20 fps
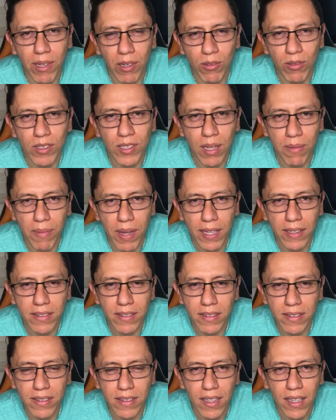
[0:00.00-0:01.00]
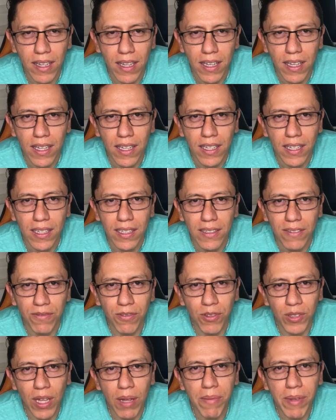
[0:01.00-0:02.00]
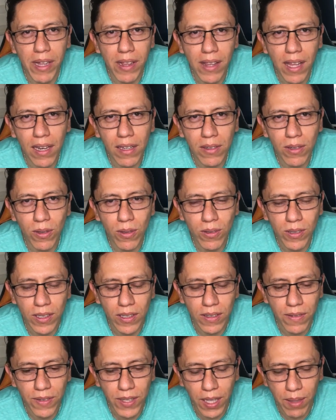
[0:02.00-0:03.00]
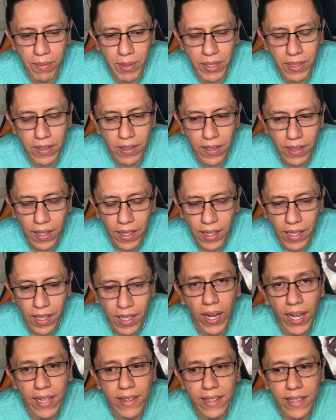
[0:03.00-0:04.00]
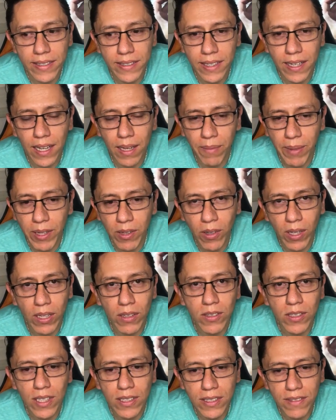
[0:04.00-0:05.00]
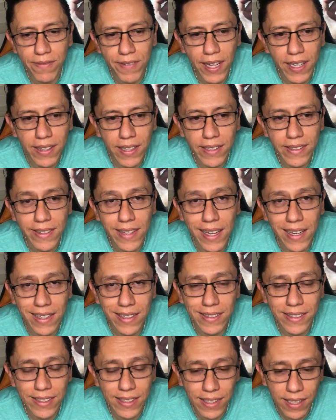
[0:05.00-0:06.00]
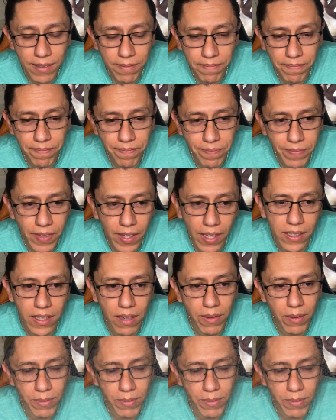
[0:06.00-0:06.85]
and beliefs, but as you know I like to substantiate everything scientifically. The third element that we need is the resin. We had